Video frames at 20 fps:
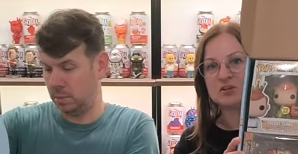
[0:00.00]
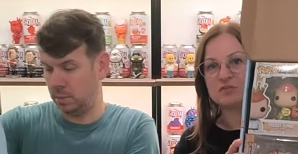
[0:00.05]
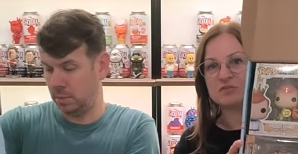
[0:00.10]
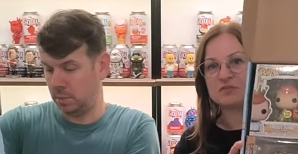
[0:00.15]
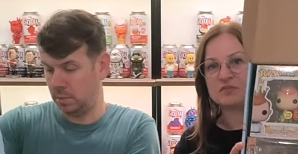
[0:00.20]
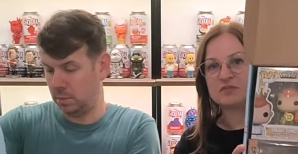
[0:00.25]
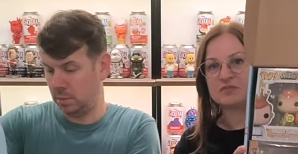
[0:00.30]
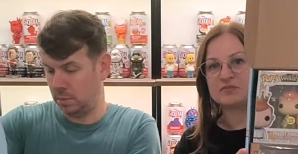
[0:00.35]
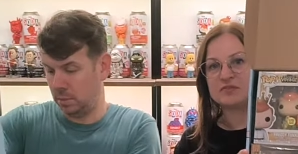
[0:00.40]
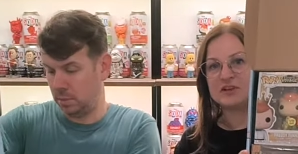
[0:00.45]

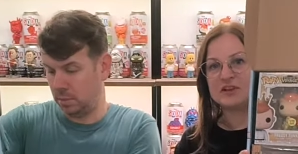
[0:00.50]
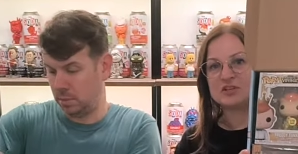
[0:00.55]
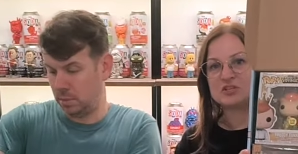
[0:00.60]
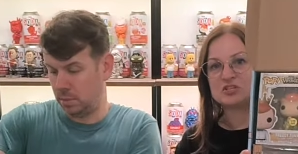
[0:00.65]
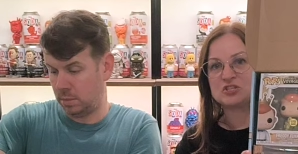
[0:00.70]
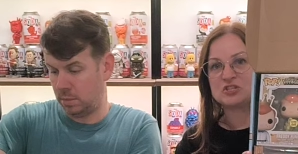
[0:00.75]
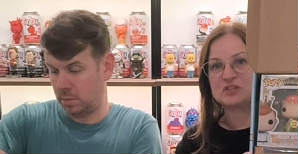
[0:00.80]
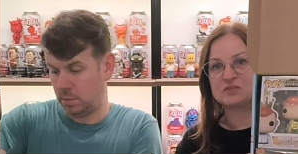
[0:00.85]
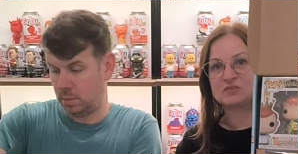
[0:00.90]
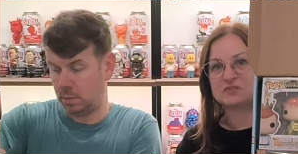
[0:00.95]
Speaker 1: reflection
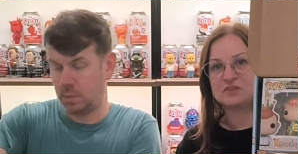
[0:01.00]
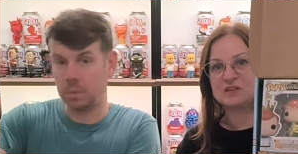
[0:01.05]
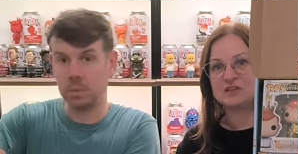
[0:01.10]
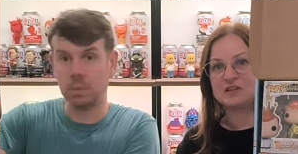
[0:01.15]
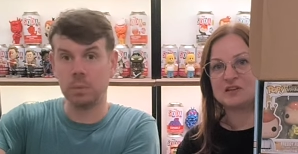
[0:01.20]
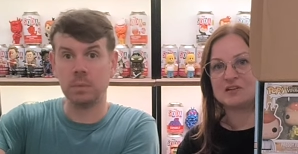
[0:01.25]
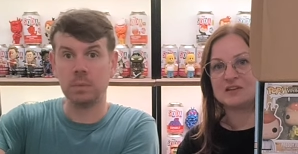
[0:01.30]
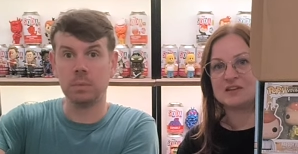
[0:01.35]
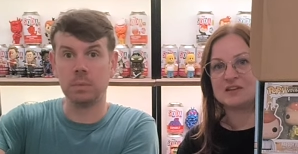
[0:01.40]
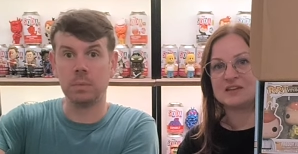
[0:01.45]
off the light
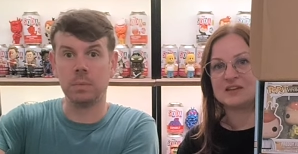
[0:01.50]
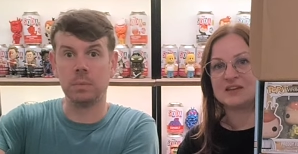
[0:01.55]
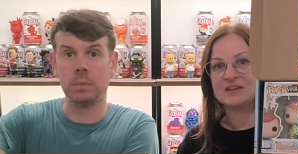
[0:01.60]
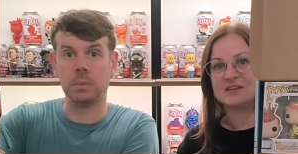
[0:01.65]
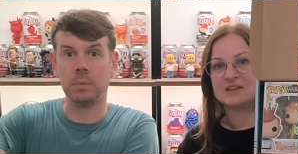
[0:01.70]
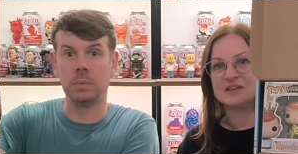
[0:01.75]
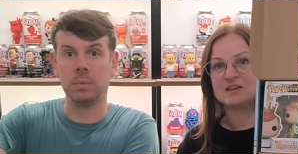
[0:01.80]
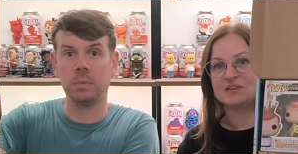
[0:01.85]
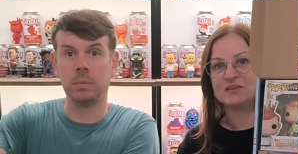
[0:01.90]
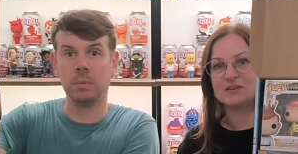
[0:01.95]
there. The
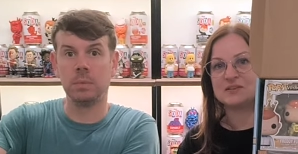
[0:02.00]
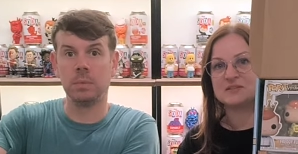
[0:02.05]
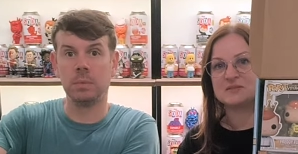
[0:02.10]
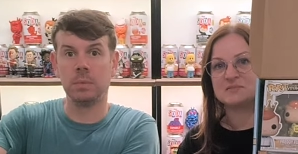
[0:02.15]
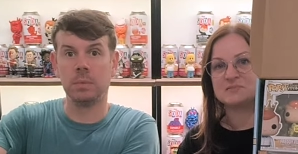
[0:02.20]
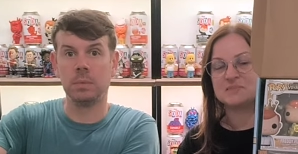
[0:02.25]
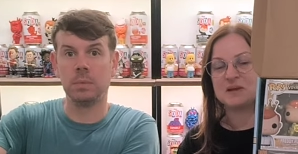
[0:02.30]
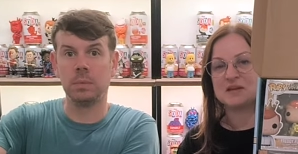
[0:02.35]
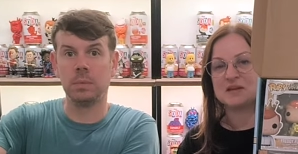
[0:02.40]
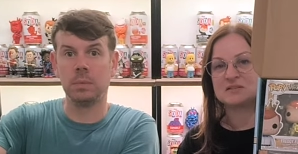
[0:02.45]
light's
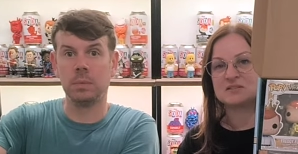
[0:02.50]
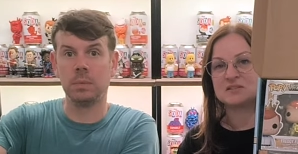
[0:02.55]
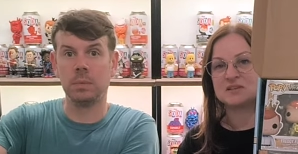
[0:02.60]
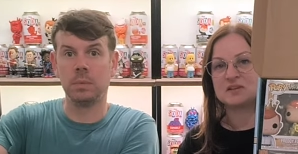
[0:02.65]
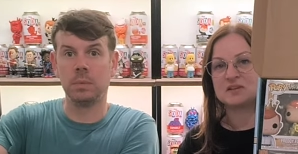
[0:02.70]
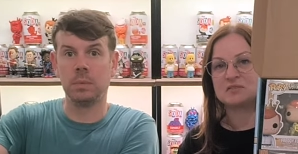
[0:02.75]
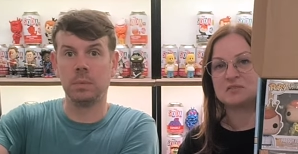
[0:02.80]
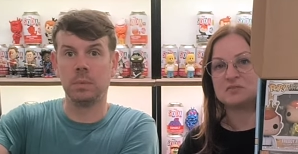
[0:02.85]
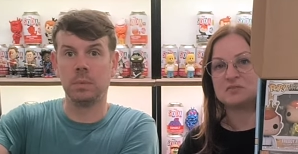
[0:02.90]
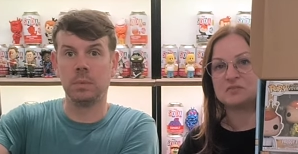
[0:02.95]
massive.
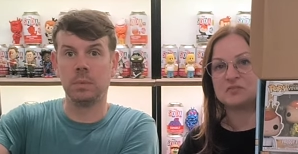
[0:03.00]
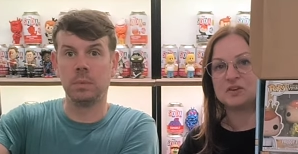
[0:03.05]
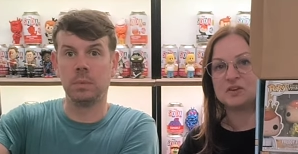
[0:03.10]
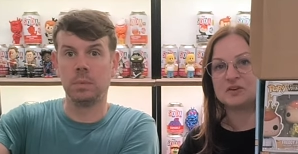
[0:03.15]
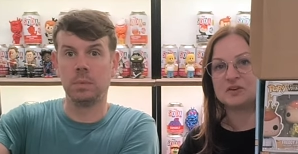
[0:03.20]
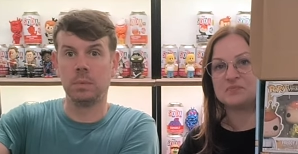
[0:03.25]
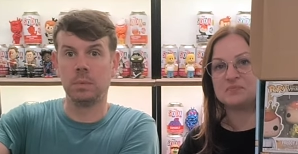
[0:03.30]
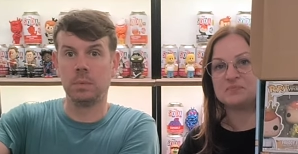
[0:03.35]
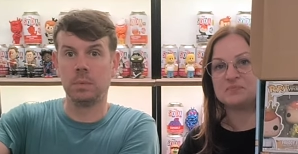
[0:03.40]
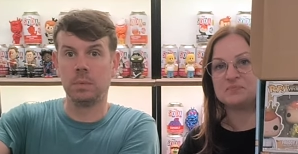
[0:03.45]

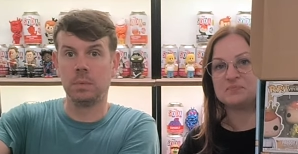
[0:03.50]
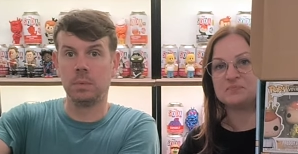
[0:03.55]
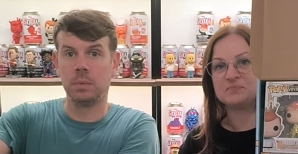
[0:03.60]
Um,